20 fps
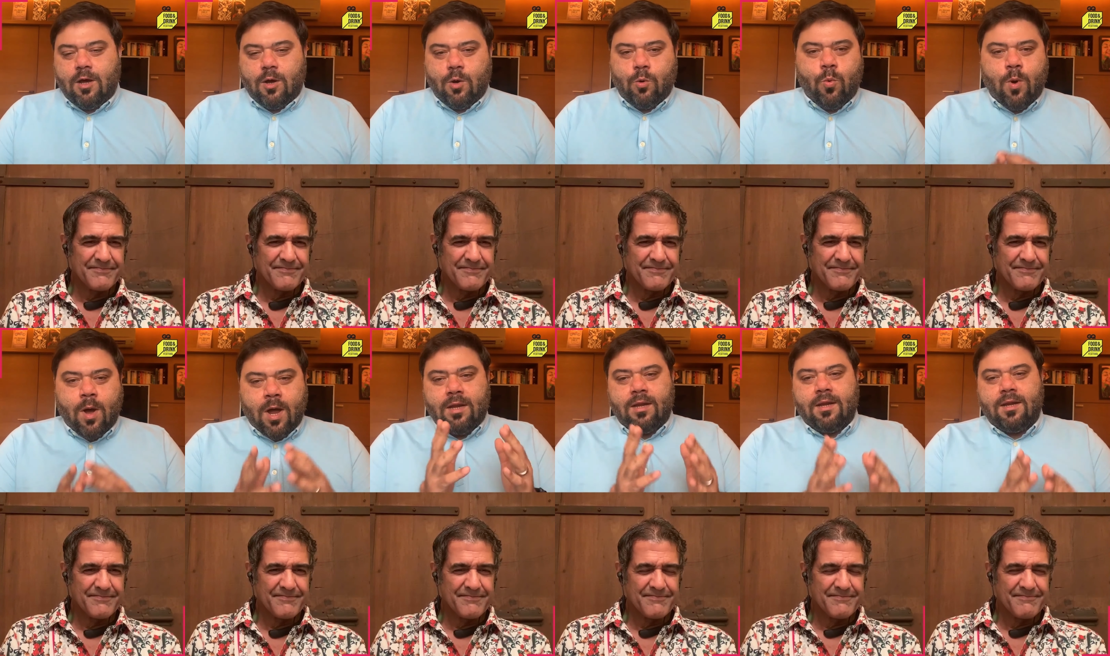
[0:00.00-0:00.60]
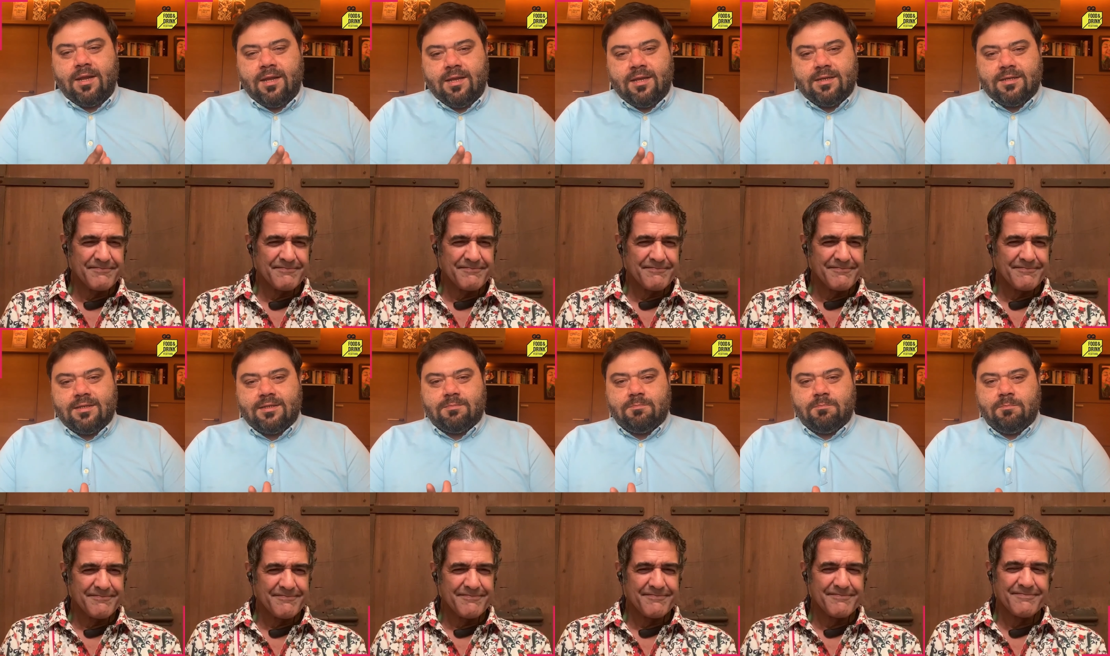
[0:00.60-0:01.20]
Speaker 1: Uh, one
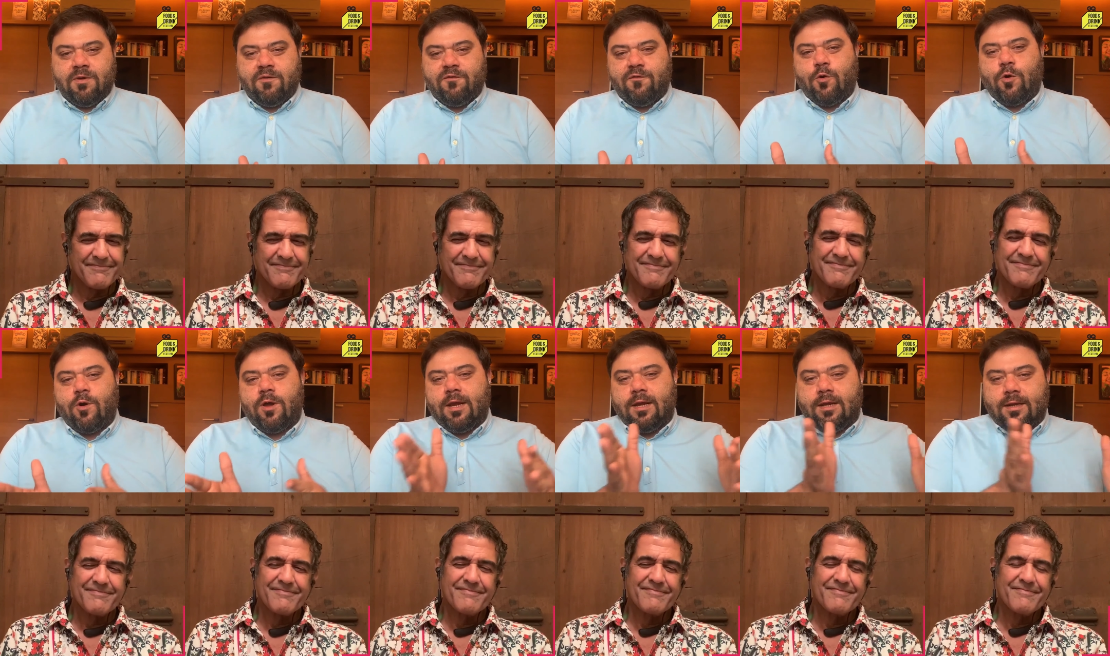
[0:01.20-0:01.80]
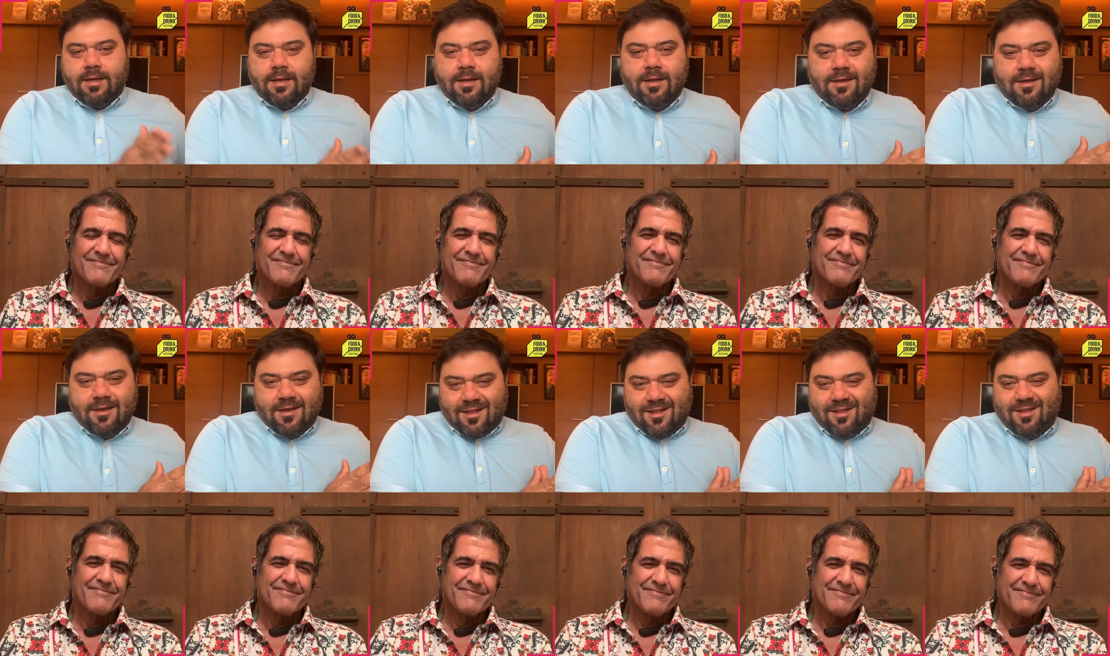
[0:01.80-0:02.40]
is before AD
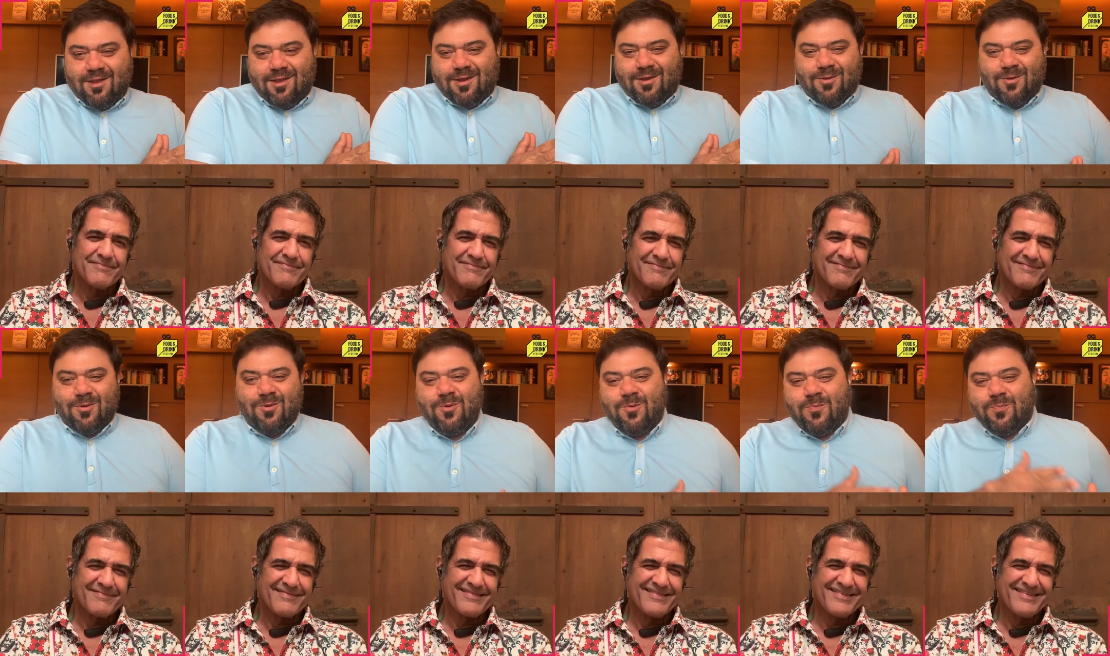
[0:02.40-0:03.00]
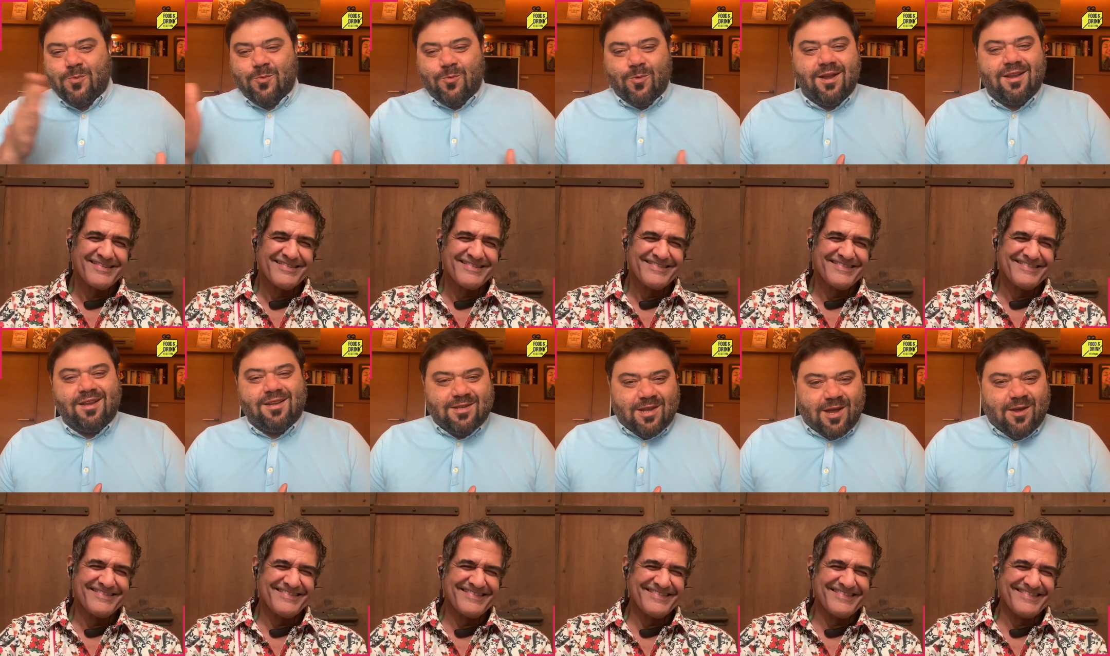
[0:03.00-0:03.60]
and then
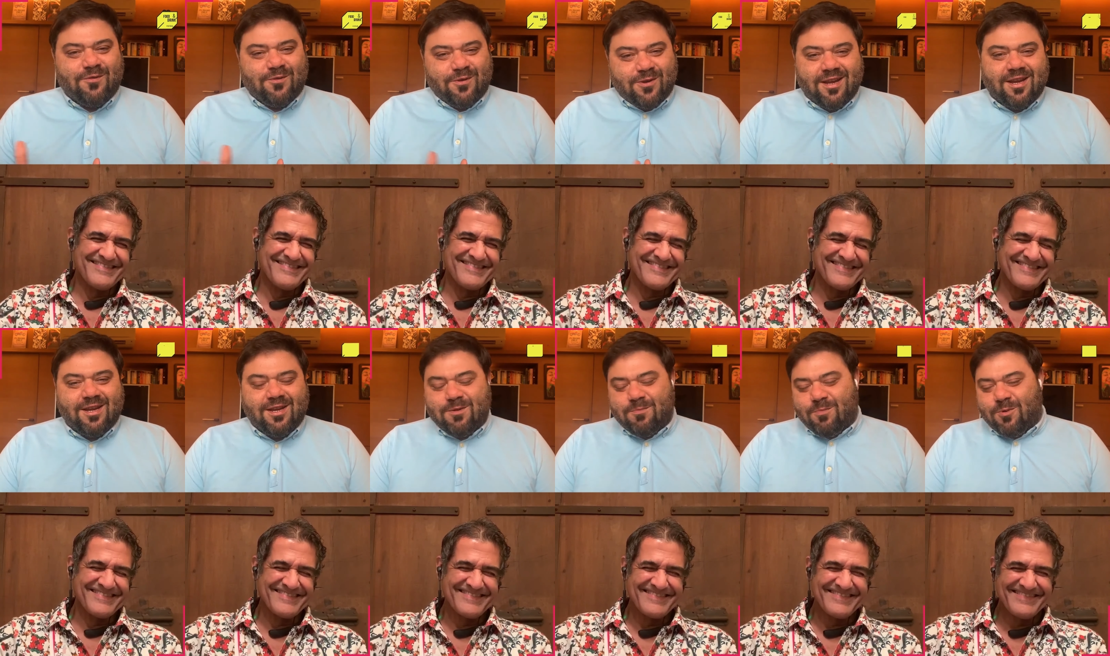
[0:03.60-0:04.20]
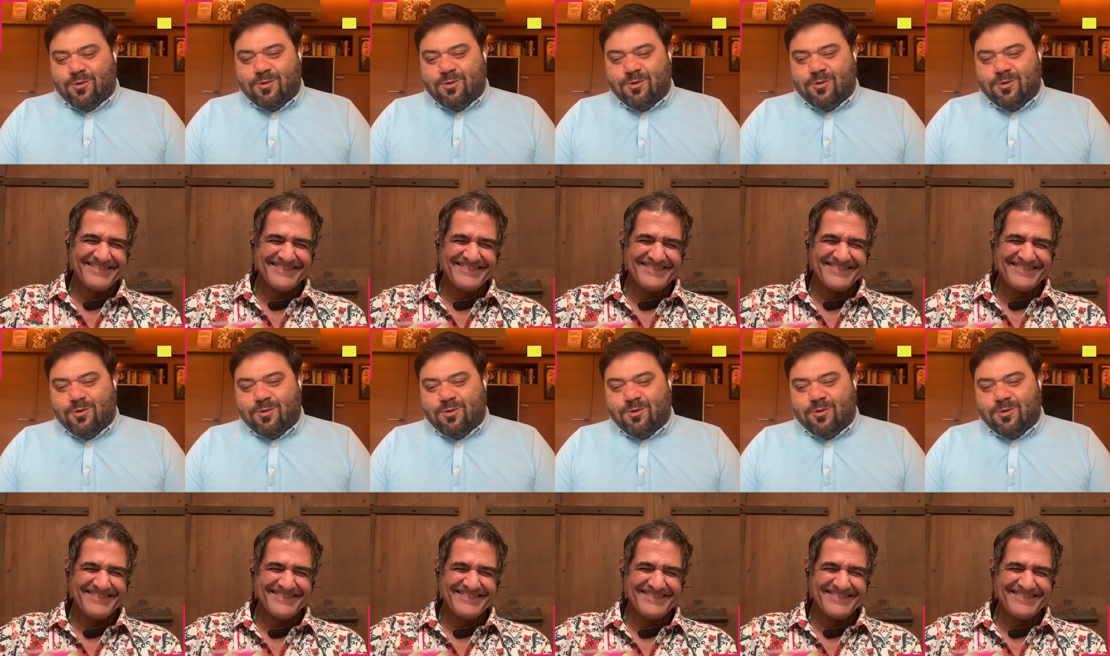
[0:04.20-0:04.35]
one is after AD